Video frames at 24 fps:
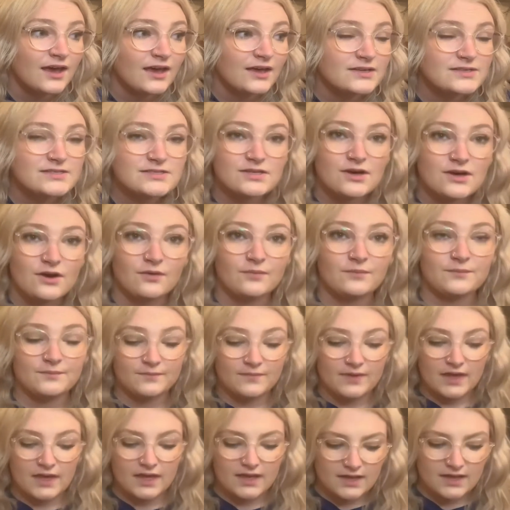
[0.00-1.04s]
so
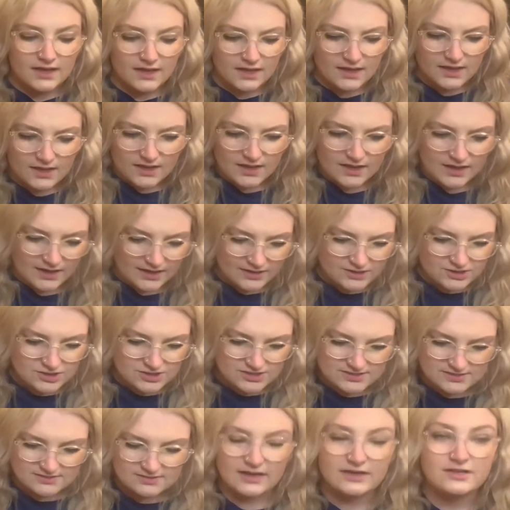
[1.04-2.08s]
and i
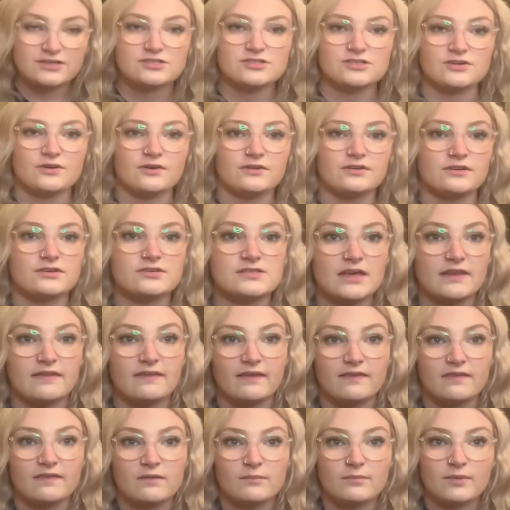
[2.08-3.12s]
just i just don't understand
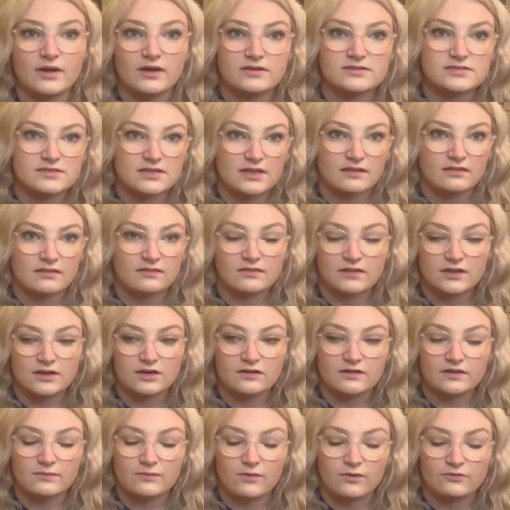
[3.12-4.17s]
like the bugs that
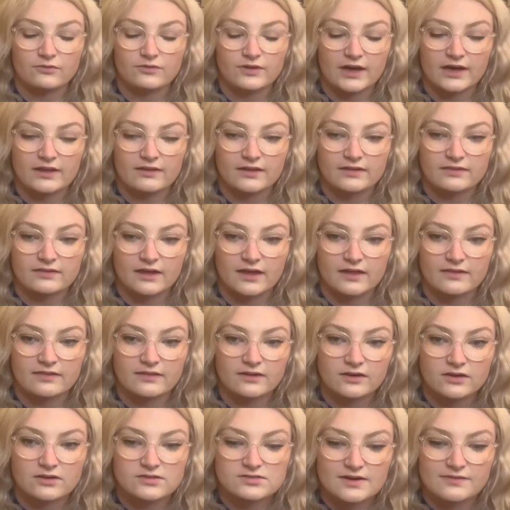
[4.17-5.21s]
literally won't die like that
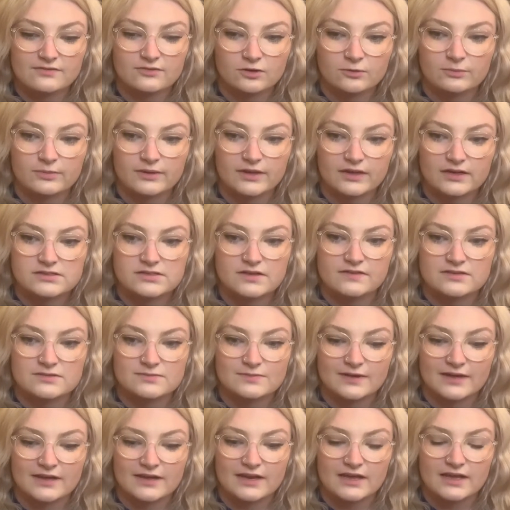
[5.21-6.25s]
there are several bugs on this
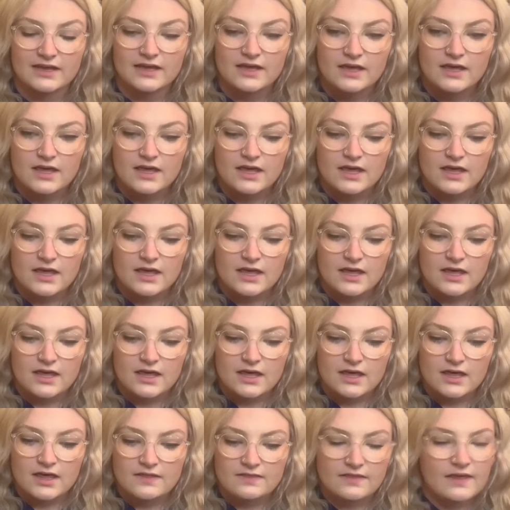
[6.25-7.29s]
planet
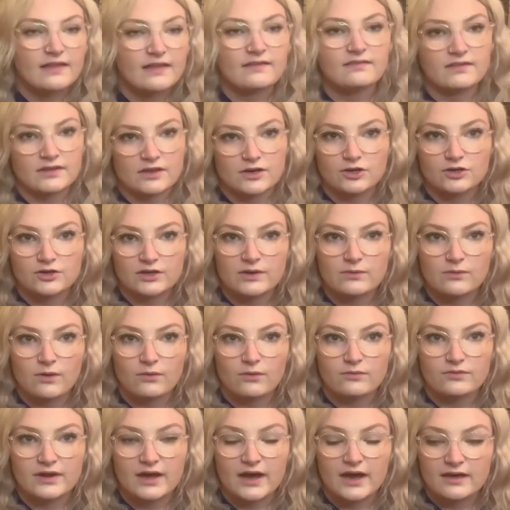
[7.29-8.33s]
that literally
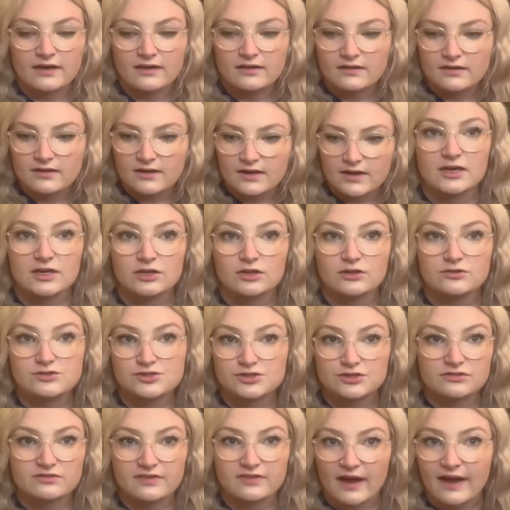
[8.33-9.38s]
won't die you could
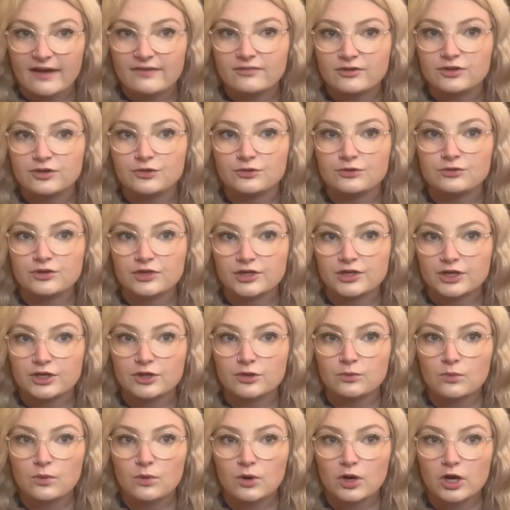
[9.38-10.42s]
survive a nuclear
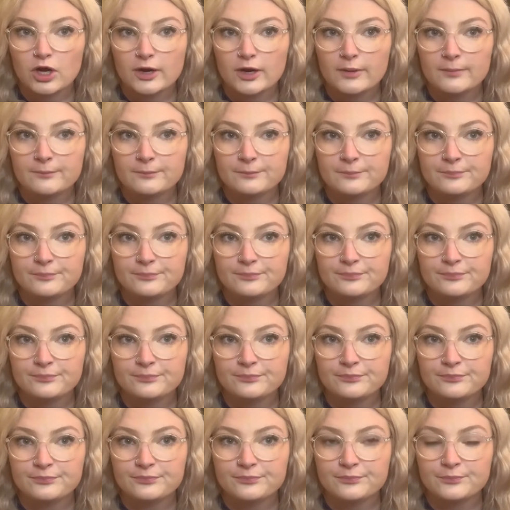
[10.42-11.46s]
war
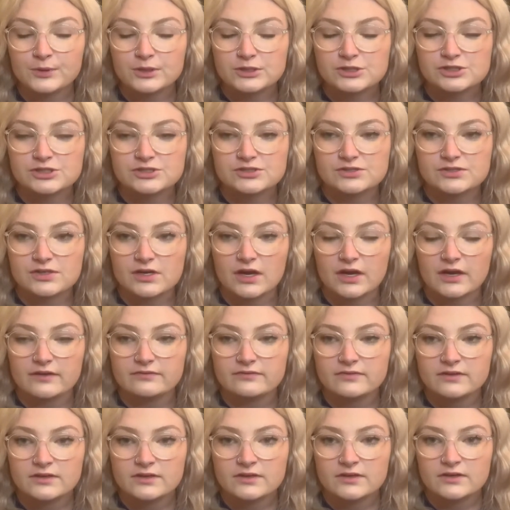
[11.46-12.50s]
which is not
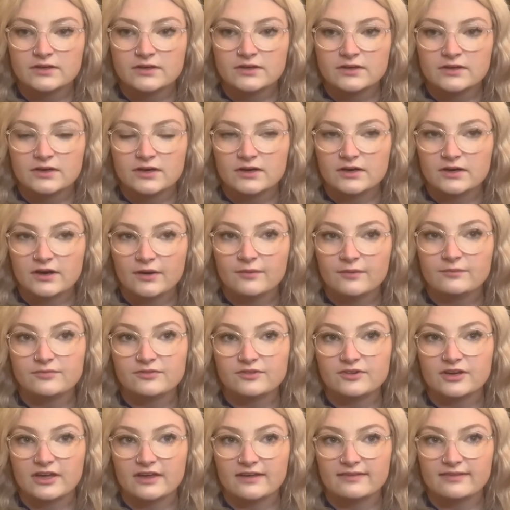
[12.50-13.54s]
a
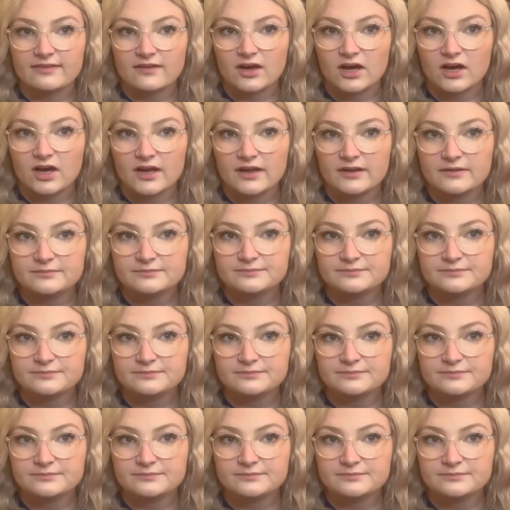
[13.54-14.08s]
comforting thought